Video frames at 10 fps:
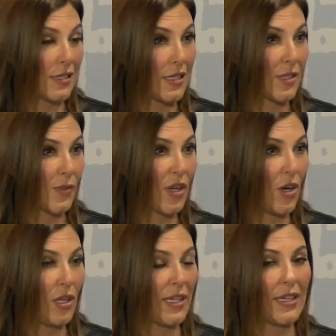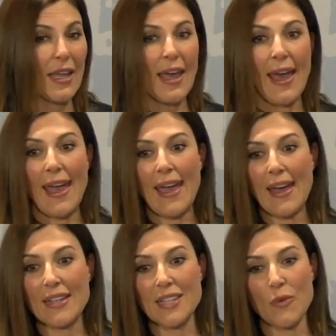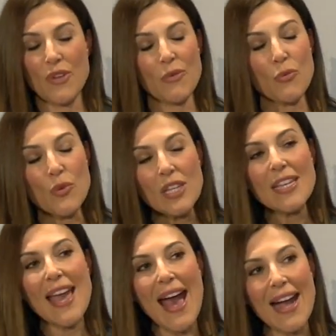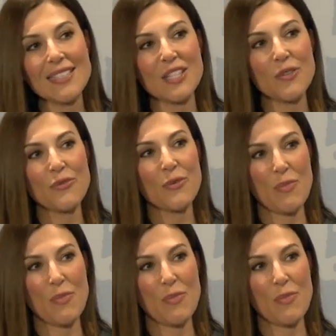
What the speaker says: as we call it. And we have a really active